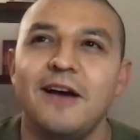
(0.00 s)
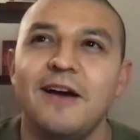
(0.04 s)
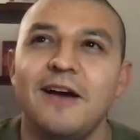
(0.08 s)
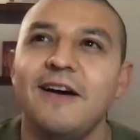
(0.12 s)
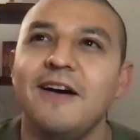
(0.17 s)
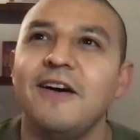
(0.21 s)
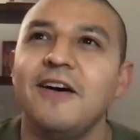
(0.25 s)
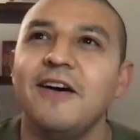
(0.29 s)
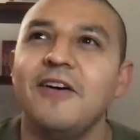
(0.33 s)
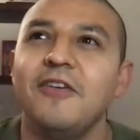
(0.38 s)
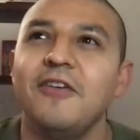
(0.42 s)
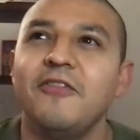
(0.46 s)

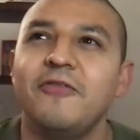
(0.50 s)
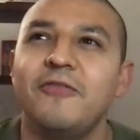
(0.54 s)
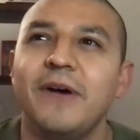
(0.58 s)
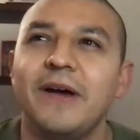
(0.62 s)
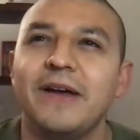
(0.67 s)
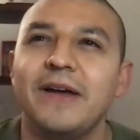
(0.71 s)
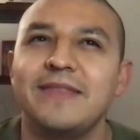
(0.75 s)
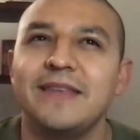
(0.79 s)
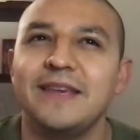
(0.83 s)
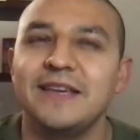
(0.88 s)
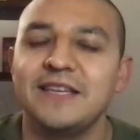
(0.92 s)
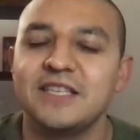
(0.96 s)
of,
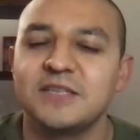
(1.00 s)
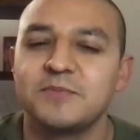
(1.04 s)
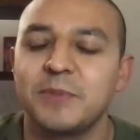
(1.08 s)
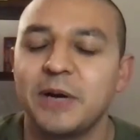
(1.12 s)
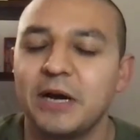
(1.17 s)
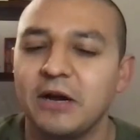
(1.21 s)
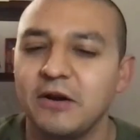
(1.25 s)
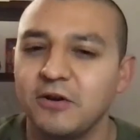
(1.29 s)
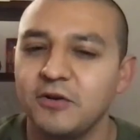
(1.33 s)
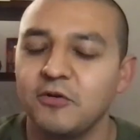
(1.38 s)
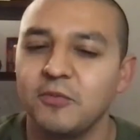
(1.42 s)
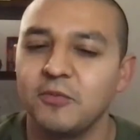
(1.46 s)
I think it's
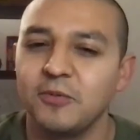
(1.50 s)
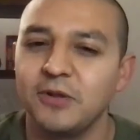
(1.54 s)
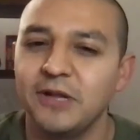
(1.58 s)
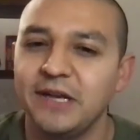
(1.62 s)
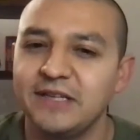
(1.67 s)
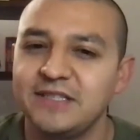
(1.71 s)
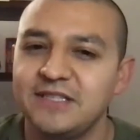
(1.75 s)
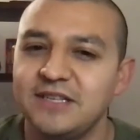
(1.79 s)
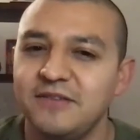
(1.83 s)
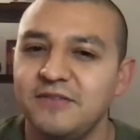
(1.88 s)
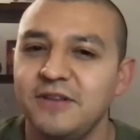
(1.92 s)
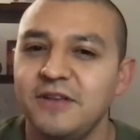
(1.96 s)
Paranormal
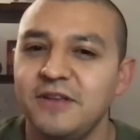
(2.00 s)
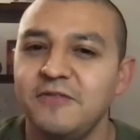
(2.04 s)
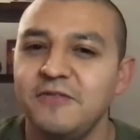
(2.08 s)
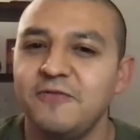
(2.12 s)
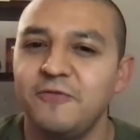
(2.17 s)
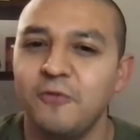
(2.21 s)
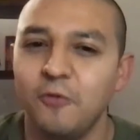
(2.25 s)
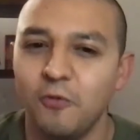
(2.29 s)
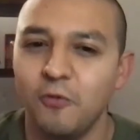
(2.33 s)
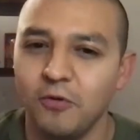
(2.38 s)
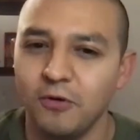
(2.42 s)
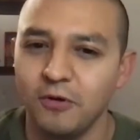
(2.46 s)
Activity
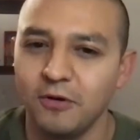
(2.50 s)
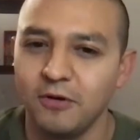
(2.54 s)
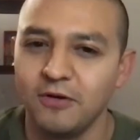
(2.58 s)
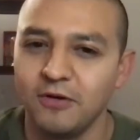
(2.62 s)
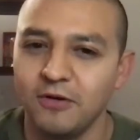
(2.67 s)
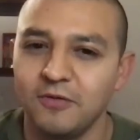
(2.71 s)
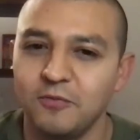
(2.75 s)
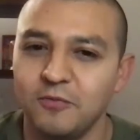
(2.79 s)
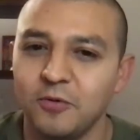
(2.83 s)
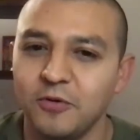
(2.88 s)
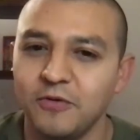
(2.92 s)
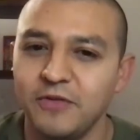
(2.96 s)

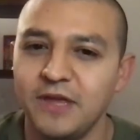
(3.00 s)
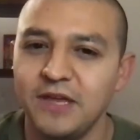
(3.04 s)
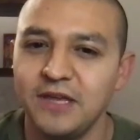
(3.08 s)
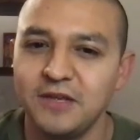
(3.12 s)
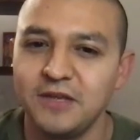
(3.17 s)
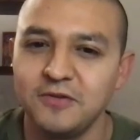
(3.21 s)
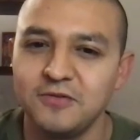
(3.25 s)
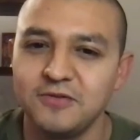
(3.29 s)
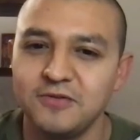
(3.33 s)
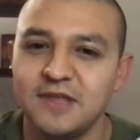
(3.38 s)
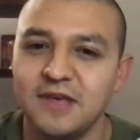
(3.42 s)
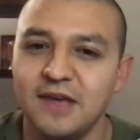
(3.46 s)
four, where they
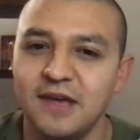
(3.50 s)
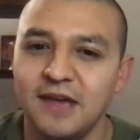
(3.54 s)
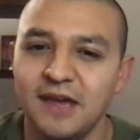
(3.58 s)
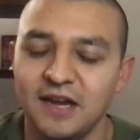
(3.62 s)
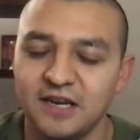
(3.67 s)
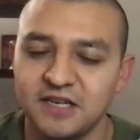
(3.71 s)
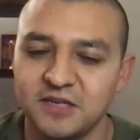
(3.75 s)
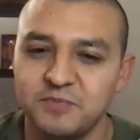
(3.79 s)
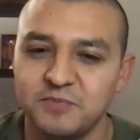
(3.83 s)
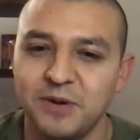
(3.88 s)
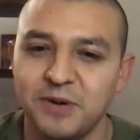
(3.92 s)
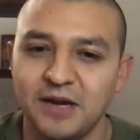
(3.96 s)
use the
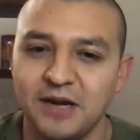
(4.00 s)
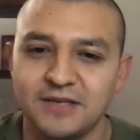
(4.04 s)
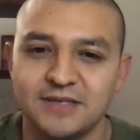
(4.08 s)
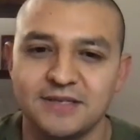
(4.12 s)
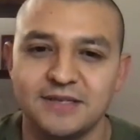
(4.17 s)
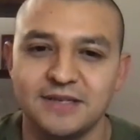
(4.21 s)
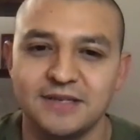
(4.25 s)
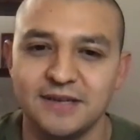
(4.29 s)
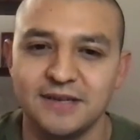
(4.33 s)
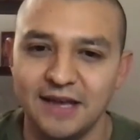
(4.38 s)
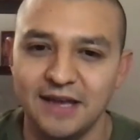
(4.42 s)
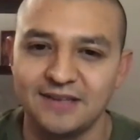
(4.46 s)
Xbox
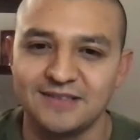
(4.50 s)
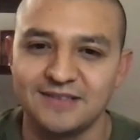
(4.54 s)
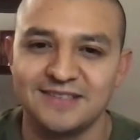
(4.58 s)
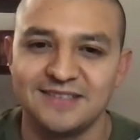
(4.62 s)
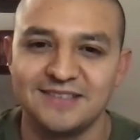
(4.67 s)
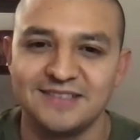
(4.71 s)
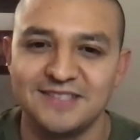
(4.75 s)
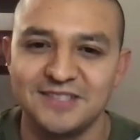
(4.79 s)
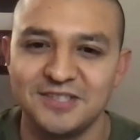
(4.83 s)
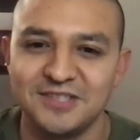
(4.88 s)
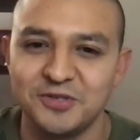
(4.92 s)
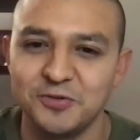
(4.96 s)
Connect
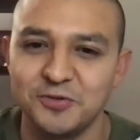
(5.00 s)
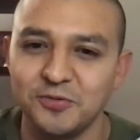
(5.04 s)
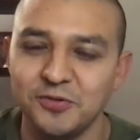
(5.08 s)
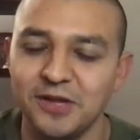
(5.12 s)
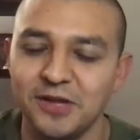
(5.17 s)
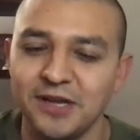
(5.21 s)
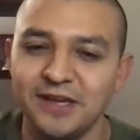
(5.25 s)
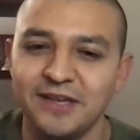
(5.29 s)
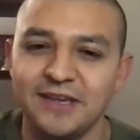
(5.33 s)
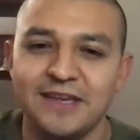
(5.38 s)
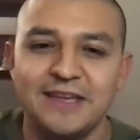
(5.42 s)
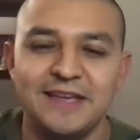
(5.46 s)
to
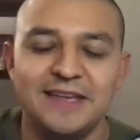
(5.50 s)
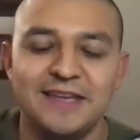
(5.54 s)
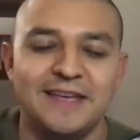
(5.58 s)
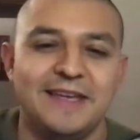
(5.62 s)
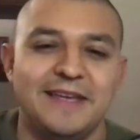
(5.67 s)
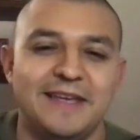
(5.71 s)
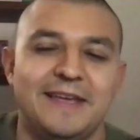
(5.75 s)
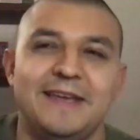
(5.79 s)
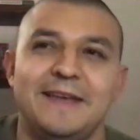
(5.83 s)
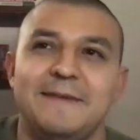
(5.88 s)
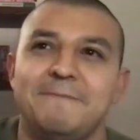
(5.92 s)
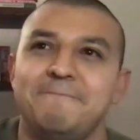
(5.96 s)
like
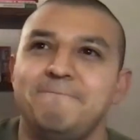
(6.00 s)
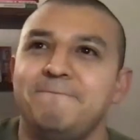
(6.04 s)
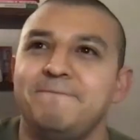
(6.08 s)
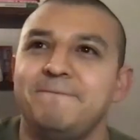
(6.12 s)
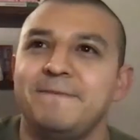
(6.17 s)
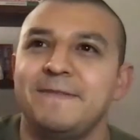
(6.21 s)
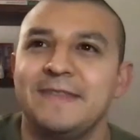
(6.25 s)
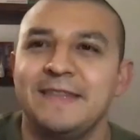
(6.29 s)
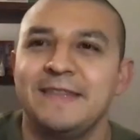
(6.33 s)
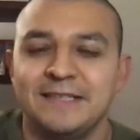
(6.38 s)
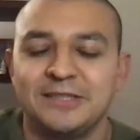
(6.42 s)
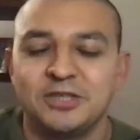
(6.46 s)

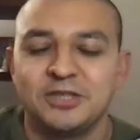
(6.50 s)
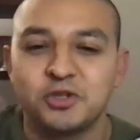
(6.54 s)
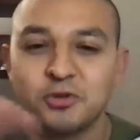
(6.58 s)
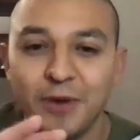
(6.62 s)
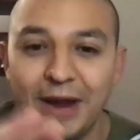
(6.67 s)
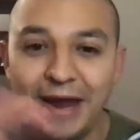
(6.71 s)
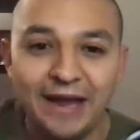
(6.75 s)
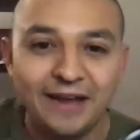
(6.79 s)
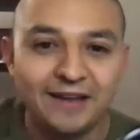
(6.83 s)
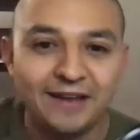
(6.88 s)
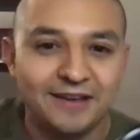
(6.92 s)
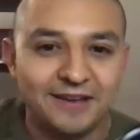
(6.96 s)

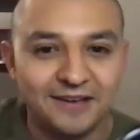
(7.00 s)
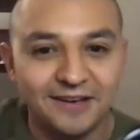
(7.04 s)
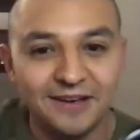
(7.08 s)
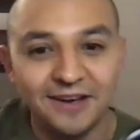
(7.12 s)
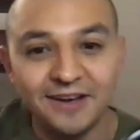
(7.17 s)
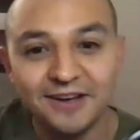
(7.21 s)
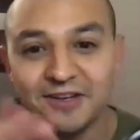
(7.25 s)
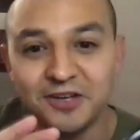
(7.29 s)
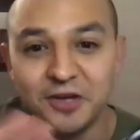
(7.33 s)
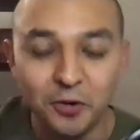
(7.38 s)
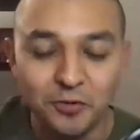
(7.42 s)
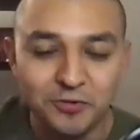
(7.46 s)
track
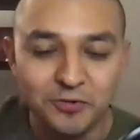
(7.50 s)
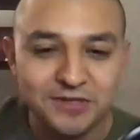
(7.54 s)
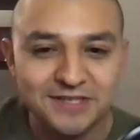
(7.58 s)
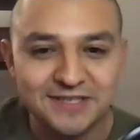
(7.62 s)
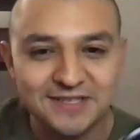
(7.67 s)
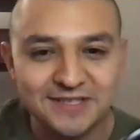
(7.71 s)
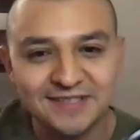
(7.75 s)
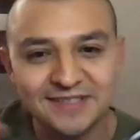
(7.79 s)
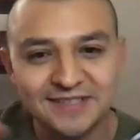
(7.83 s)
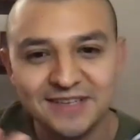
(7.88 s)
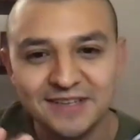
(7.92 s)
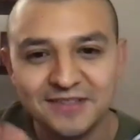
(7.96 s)
a
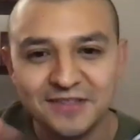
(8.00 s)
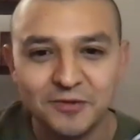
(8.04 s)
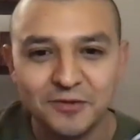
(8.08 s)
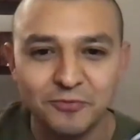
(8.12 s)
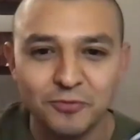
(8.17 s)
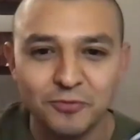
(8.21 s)
ghost in the